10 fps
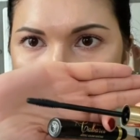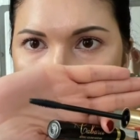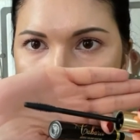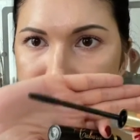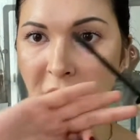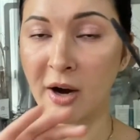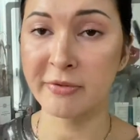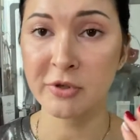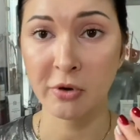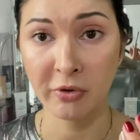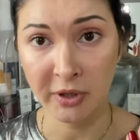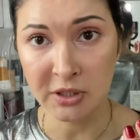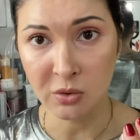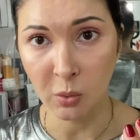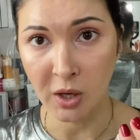but after
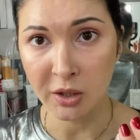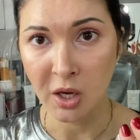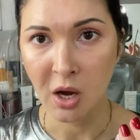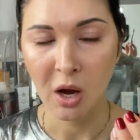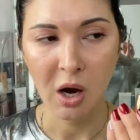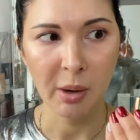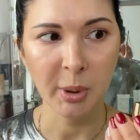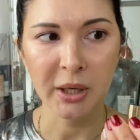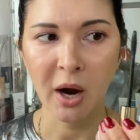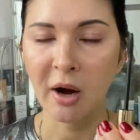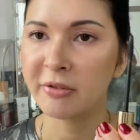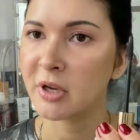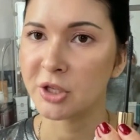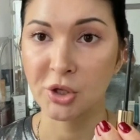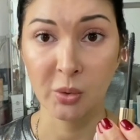this one, I'm like, I've
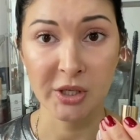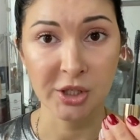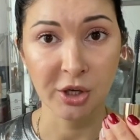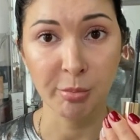got no idea.